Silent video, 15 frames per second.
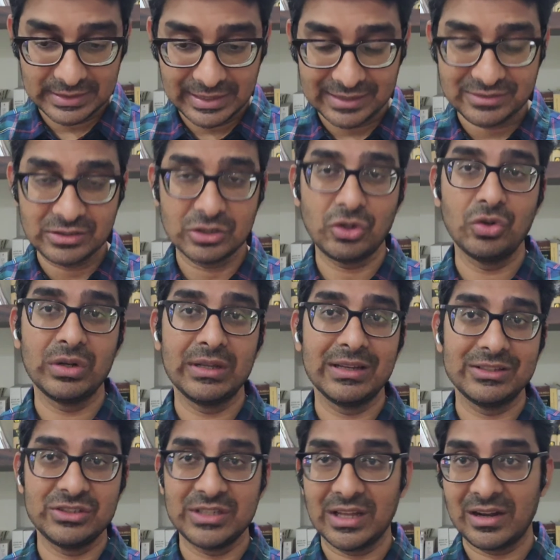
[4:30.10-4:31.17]

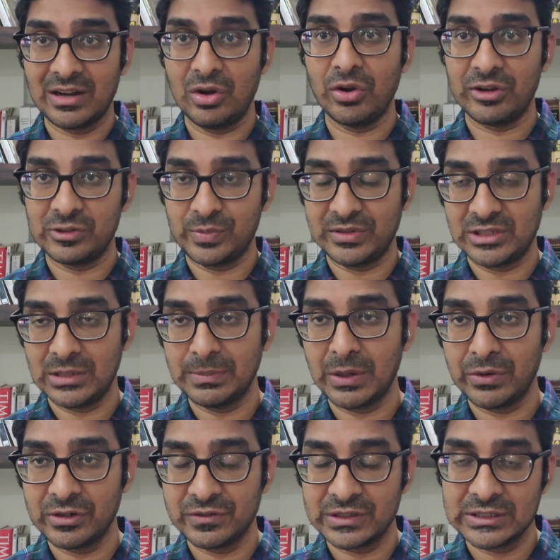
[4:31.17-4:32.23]
executing a general or a special
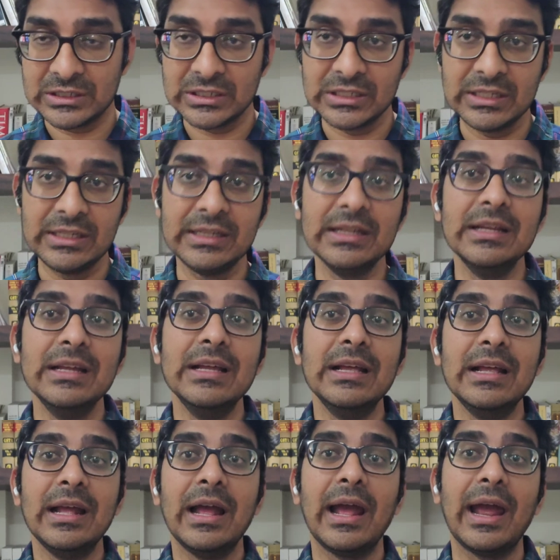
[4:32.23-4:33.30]
power of attorney
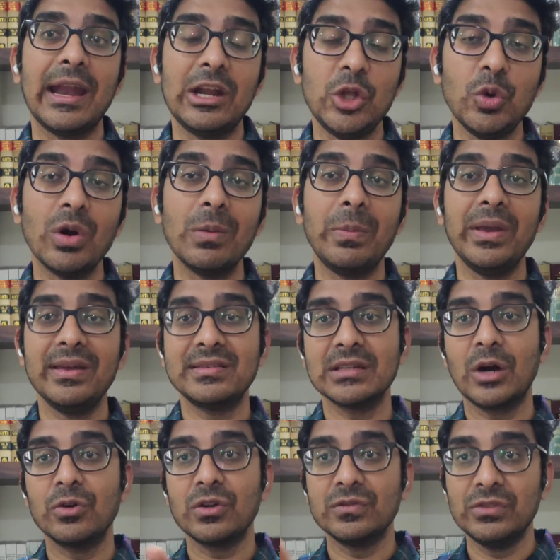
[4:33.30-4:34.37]
and you are based
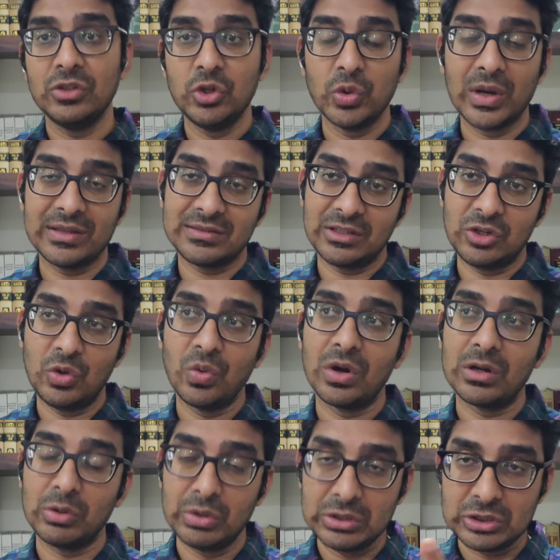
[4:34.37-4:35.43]
out of the US and you
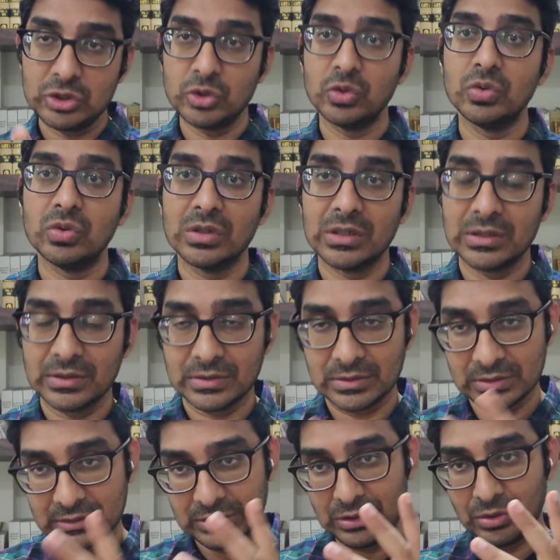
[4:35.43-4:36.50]
want to issue,
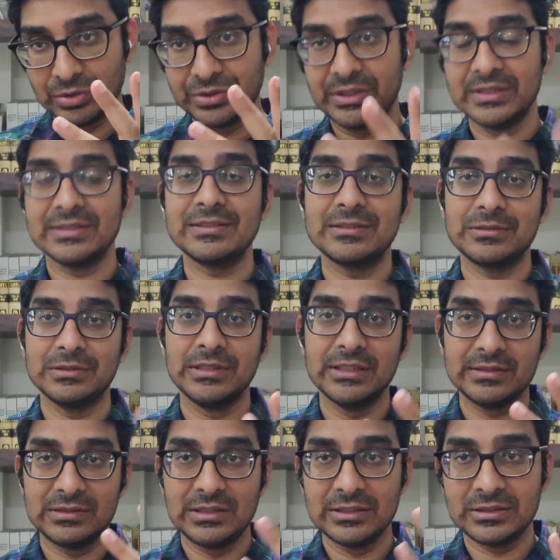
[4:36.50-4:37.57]
you know,
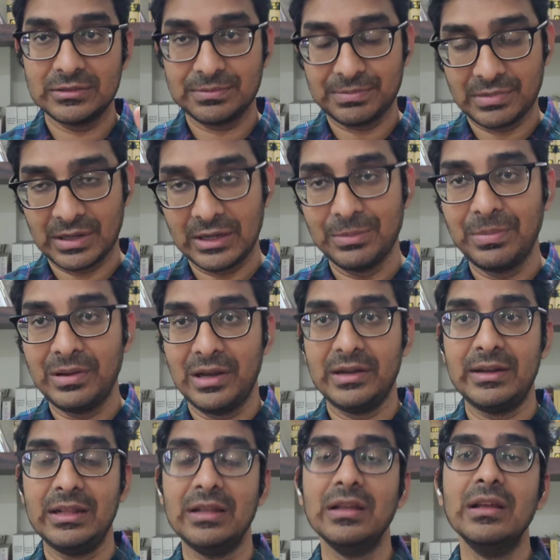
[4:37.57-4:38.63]
this
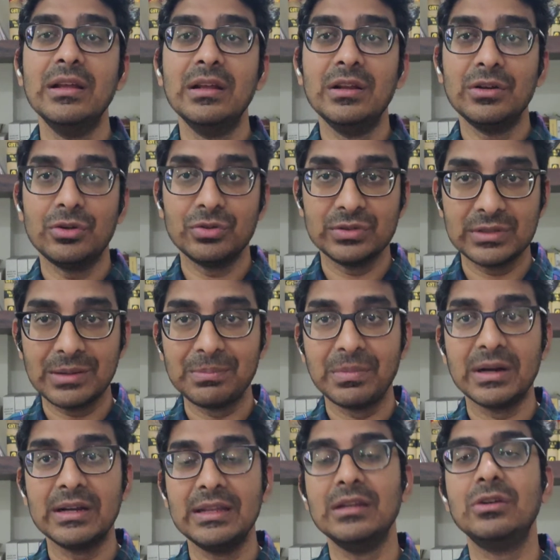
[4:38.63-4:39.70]
ability to
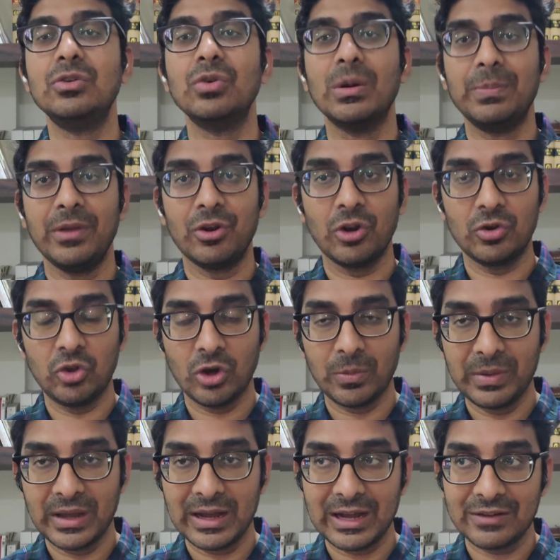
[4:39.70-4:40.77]
somebody to appear on your
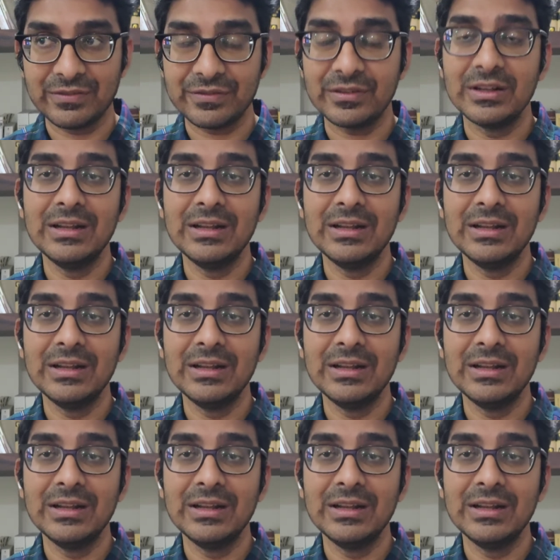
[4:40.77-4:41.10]
behalf,